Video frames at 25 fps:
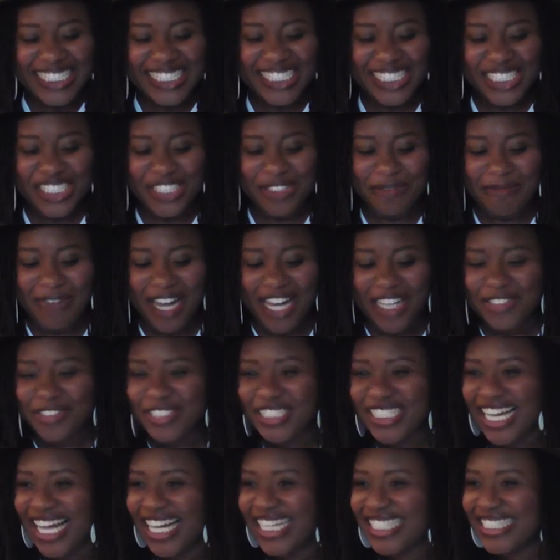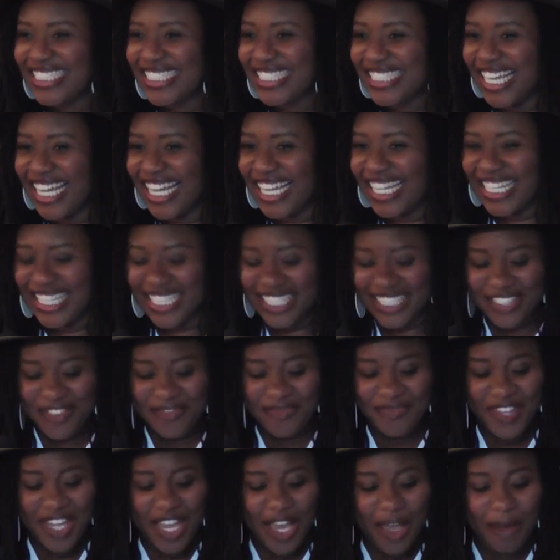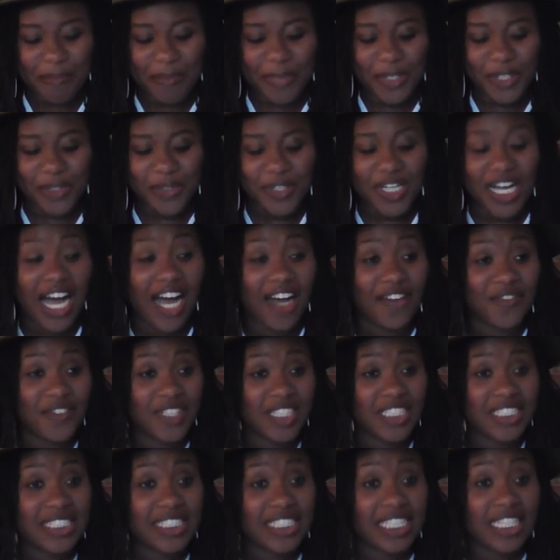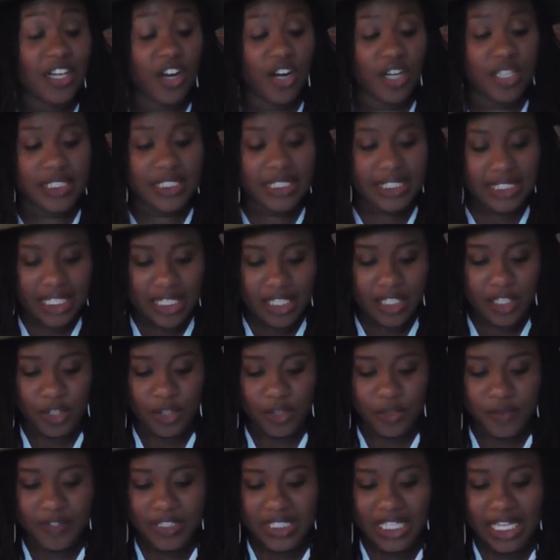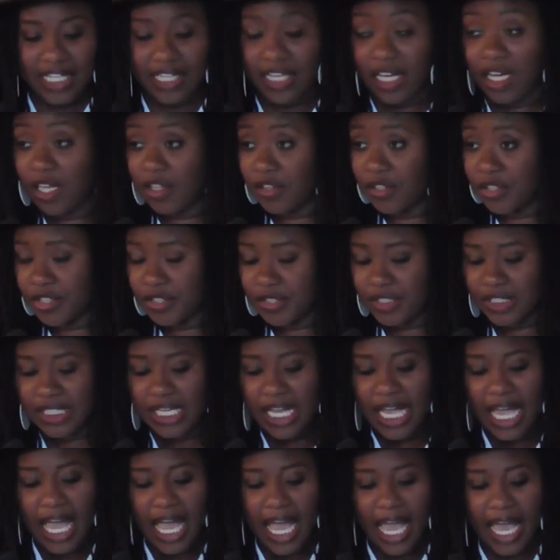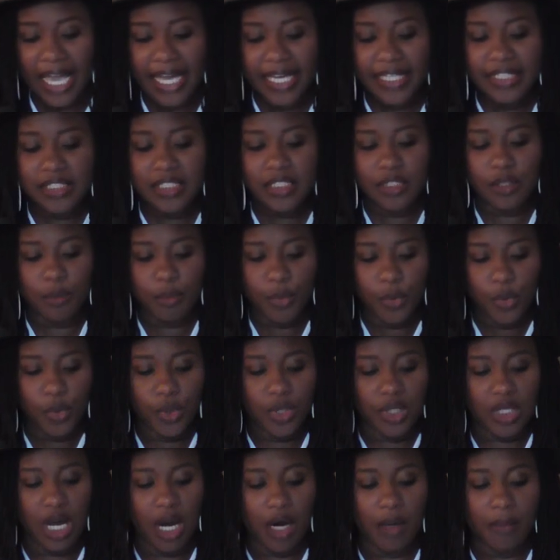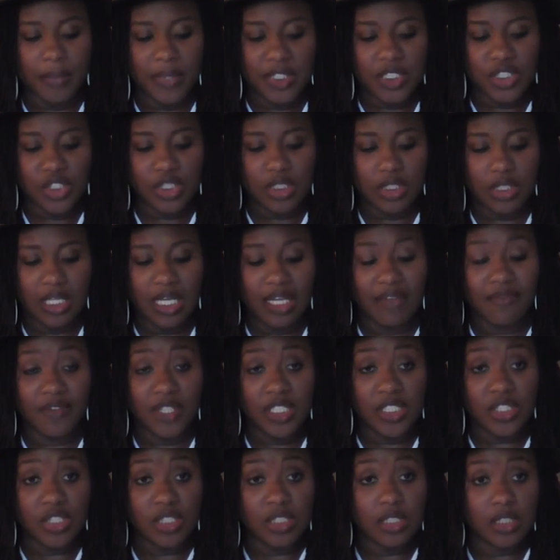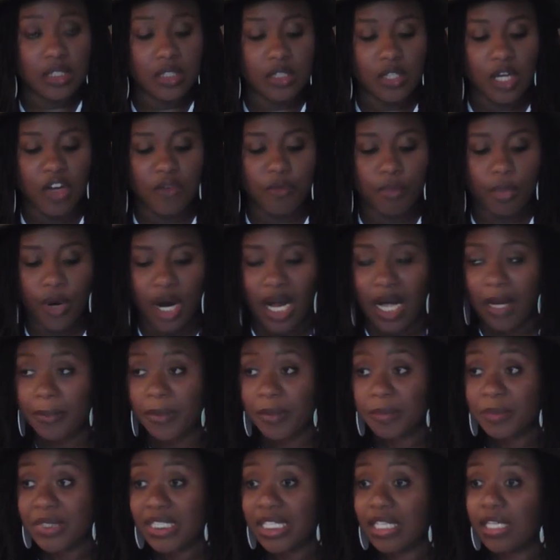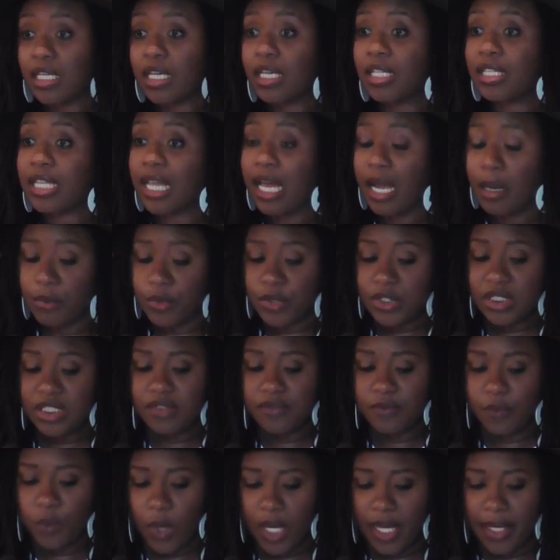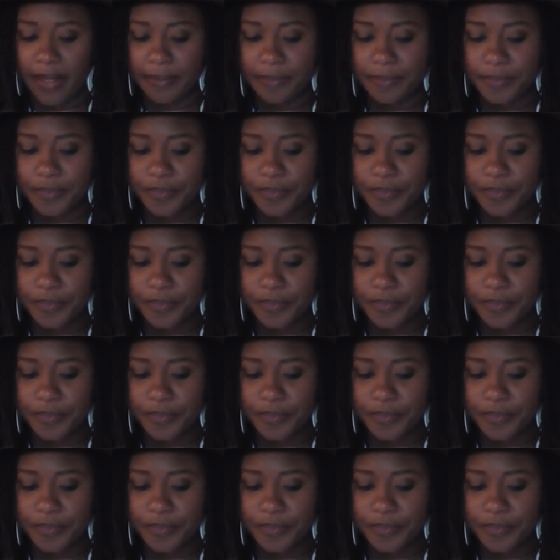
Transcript: to democratize data, build confidence in ourselves and others, and support our mission and vision to solve problems in a collaborative way.